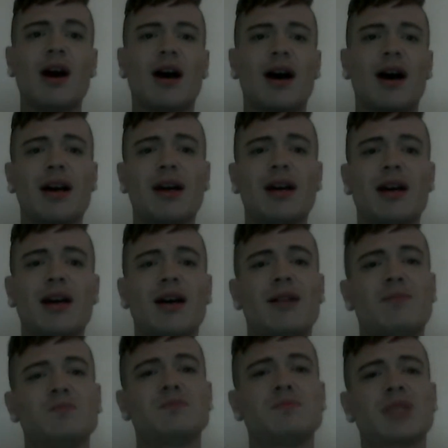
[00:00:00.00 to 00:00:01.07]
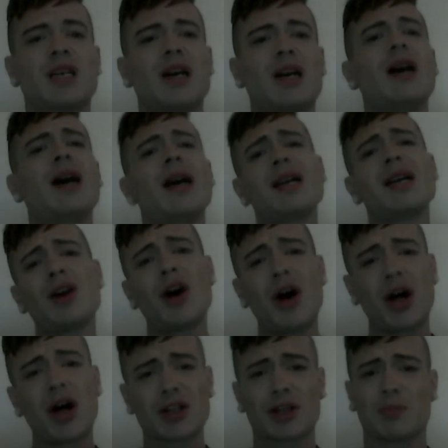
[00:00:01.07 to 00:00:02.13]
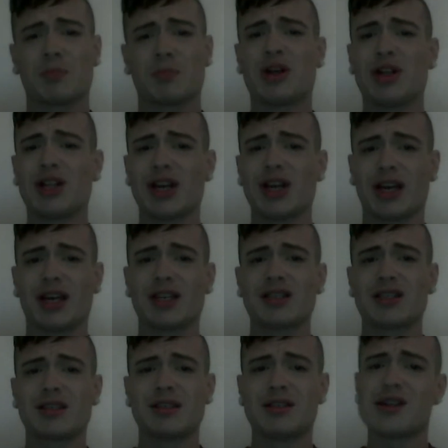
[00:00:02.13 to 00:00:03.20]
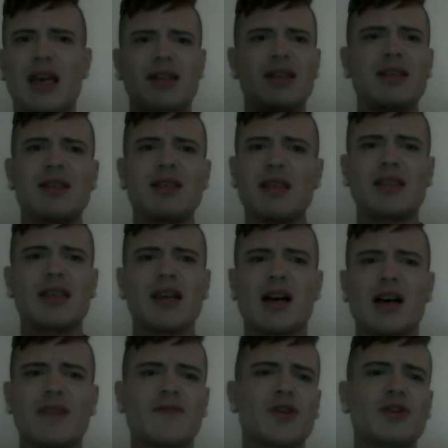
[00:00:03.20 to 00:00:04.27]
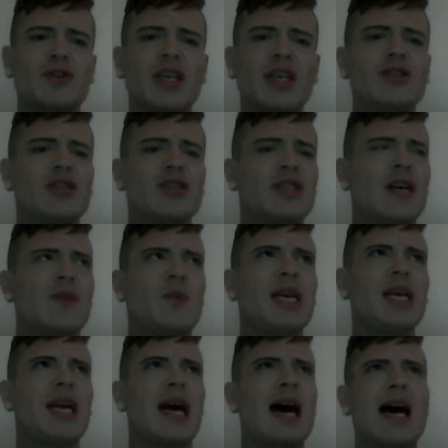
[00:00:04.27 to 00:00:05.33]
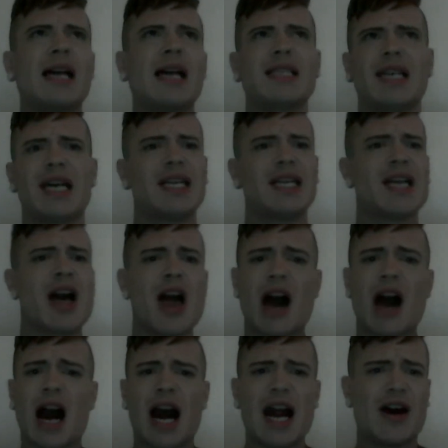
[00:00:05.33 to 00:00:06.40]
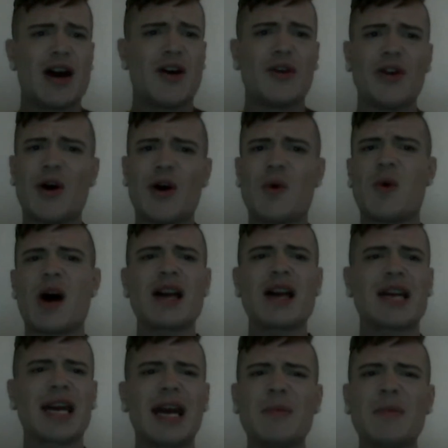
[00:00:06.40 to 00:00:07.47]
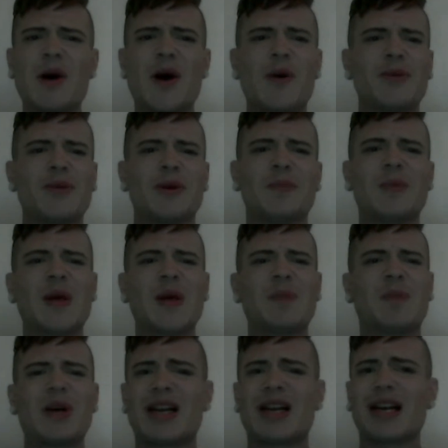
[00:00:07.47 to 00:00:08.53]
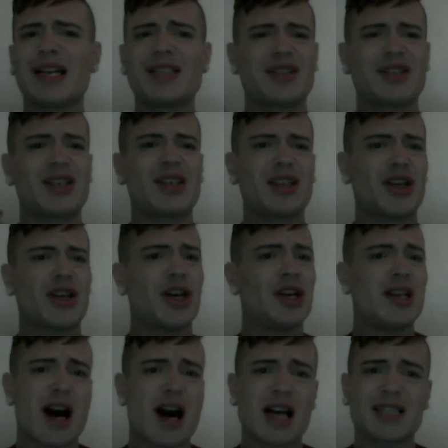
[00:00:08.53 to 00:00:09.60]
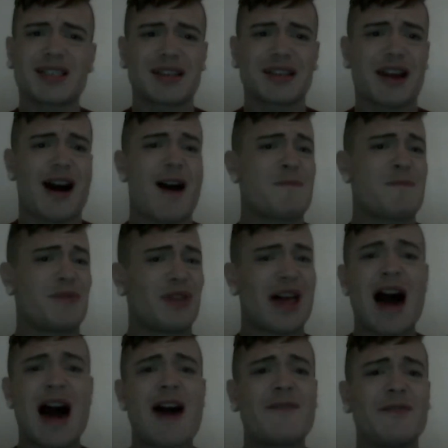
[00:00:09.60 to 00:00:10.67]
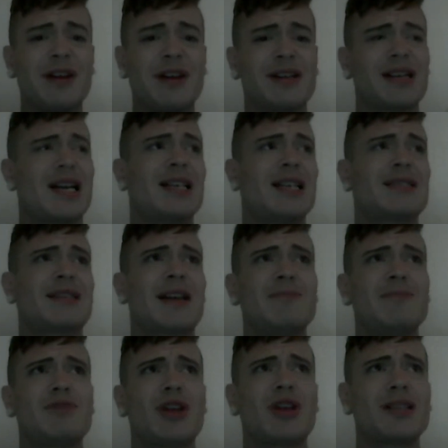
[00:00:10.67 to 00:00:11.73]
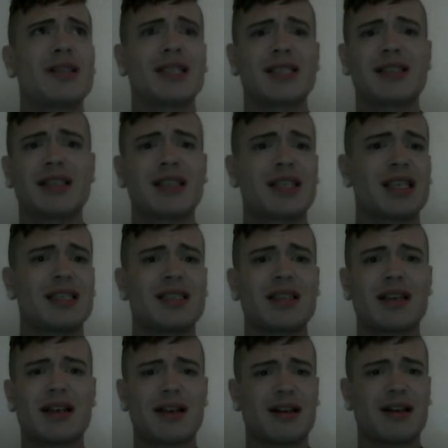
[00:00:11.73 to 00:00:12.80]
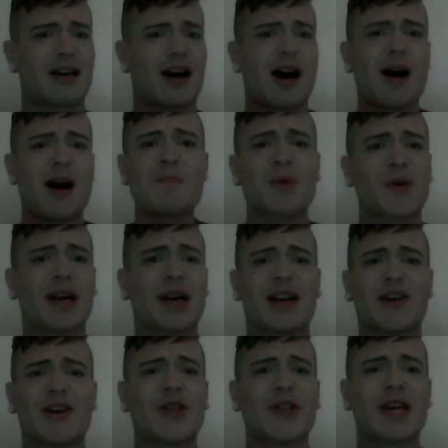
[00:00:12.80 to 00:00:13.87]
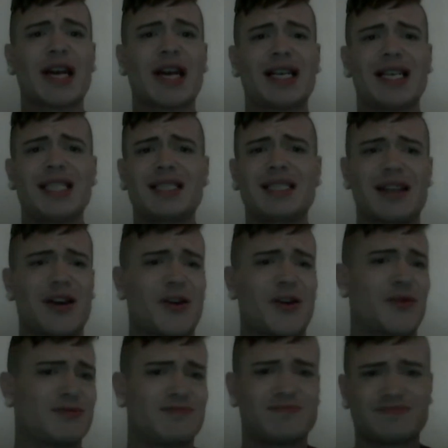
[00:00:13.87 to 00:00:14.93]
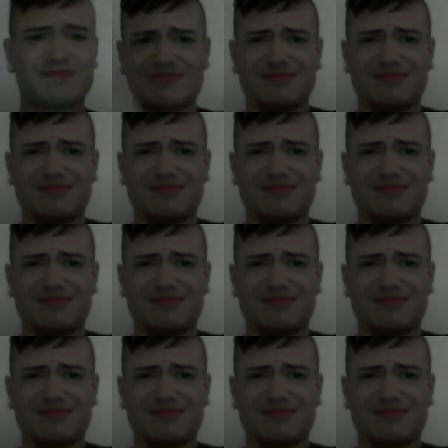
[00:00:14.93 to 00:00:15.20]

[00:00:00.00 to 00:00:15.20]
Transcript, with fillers: I called the police, and this is the conversation that we had, and I don't know what came over me, but I just could not stop laughing as I'm talking to this operator lady. So